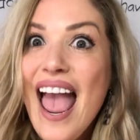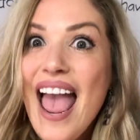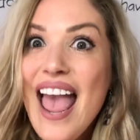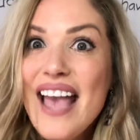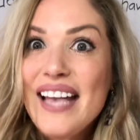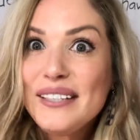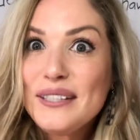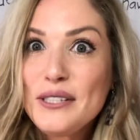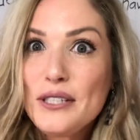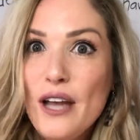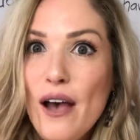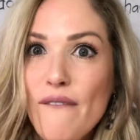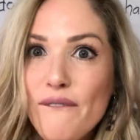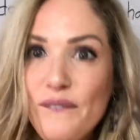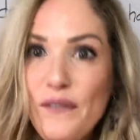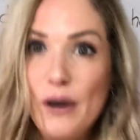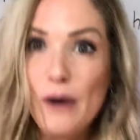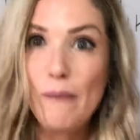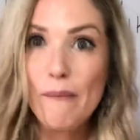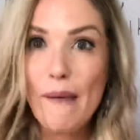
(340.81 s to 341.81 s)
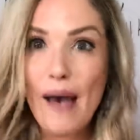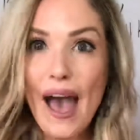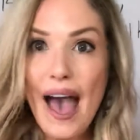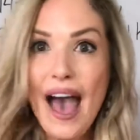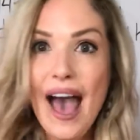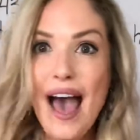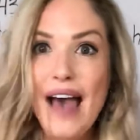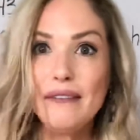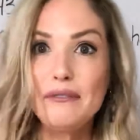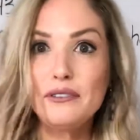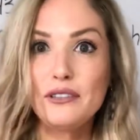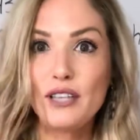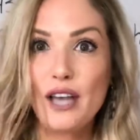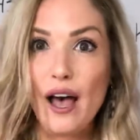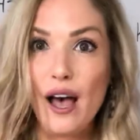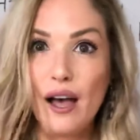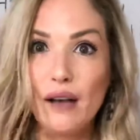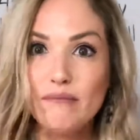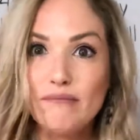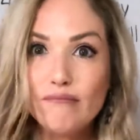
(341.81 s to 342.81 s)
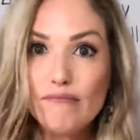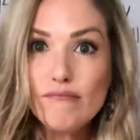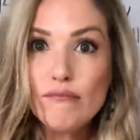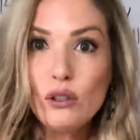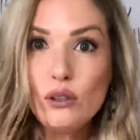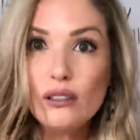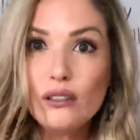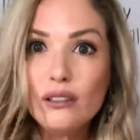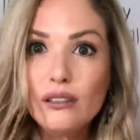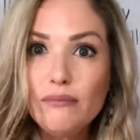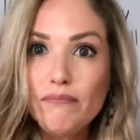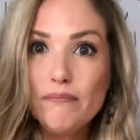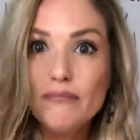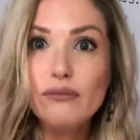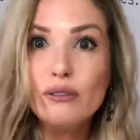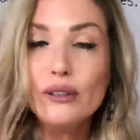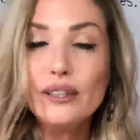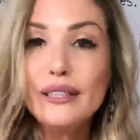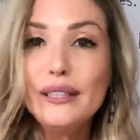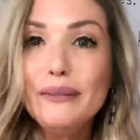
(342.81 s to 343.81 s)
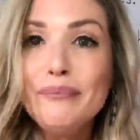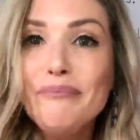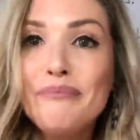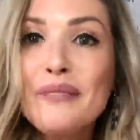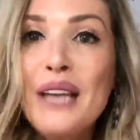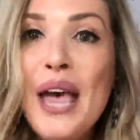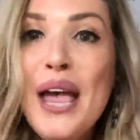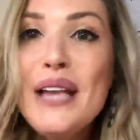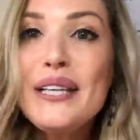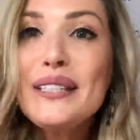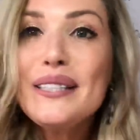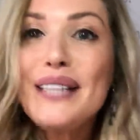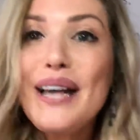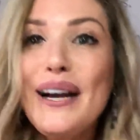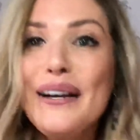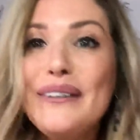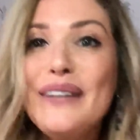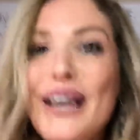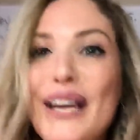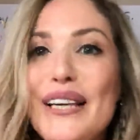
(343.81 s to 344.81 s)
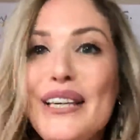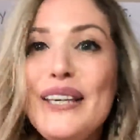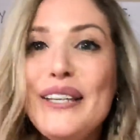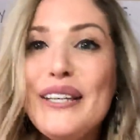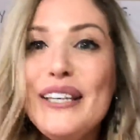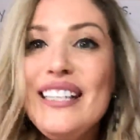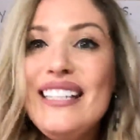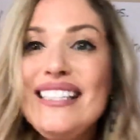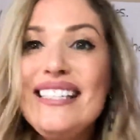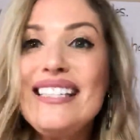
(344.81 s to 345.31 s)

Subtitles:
It's time for math time. Whoop, whoop. So you couldn't